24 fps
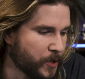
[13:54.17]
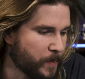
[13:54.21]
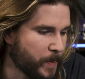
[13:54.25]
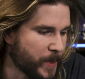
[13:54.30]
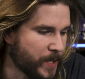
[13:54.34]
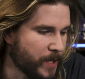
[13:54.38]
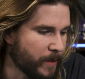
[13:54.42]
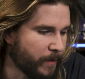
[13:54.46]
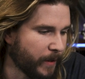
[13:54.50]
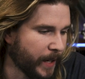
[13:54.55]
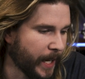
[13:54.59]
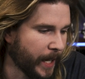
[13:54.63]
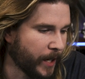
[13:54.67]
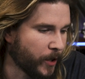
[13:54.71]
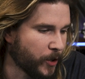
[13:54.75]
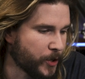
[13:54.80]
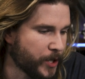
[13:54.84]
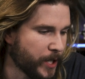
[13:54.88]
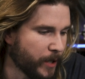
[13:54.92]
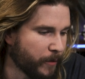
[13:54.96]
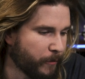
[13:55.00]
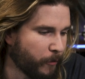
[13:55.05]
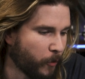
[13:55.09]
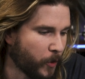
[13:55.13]
specific
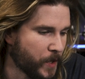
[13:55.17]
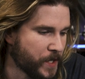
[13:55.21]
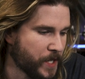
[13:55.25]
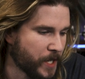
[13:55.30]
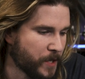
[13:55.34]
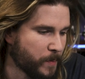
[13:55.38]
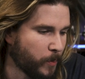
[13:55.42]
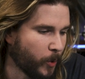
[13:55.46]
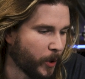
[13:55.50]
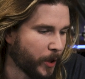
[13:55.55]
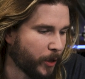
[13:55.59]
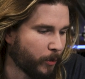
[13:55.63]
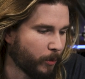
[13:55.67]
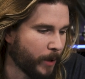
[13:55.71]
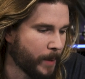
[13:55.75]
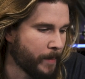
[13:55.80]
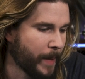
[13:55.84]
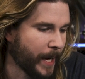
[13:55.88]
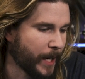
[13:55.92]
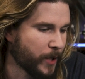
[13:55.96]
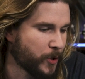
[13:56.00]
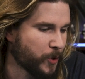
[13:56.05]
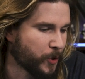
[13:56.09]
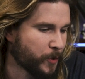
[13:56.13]
energy of 46.3
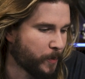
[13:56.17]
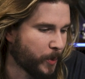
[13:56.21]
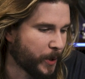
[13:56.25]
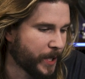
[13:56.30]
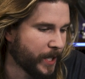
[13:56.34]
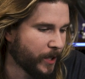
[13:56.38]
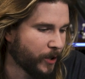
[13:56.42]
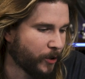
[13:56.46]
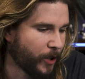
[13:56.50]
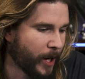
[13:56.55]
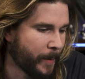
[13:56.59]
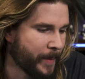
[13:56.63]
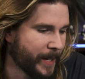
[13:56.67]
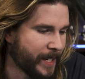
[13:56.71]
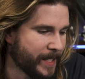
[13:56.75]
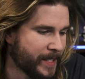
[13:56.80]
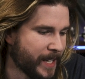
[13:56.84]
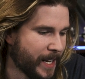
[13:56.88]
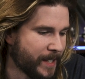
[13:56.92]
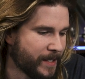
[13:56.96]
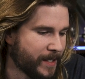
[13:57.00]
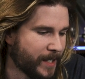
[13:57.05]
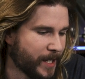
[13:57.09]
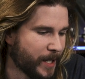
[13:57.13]
megajoules per kilogram, and a
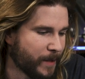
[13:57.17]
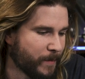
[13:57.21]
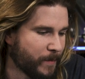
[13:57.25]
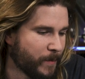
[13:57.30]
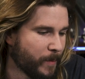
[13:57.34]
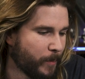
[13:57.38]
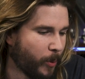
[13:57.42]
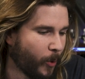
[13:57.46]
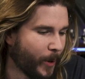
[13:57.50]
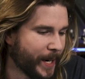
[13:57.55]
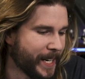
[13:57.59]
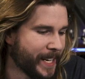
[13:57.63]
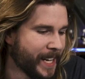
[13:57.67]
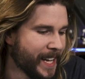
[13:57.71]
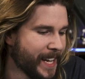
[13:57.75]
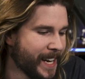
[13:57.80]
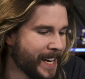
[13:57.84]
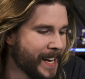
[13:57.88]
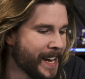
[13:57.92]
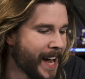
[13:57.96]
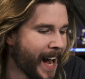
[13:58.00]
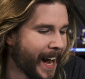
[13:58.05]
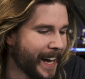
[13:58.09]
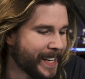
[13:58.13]
density of
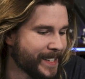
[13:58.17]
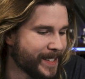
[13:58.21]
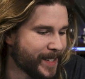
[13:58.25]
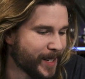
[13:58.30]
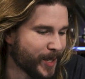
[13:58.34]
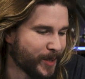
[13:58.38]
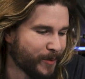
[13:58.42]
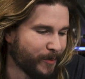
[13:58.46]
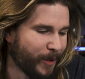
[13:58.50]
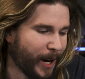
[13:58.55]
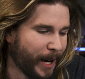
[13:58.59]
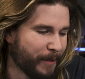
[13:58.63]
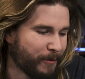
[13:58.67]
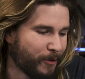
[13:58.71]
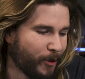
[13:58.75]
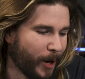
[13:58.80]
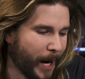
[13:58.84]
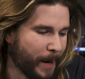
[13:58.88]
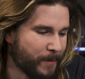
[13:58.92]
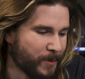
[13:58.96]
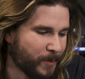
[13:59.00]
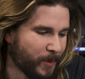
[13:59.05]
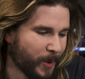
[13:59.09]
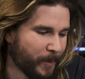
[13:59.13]
0.965
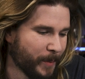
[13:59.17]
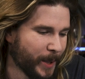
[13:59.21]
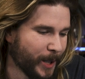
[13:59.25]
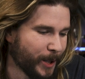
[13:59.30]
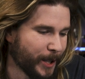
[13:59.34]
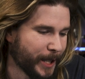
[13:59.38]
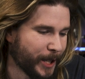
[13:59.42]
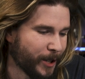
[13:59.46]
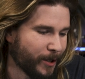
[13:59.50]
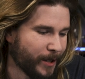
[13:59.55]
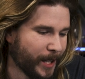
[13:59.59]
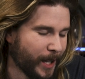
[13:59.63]
grams per milliliter,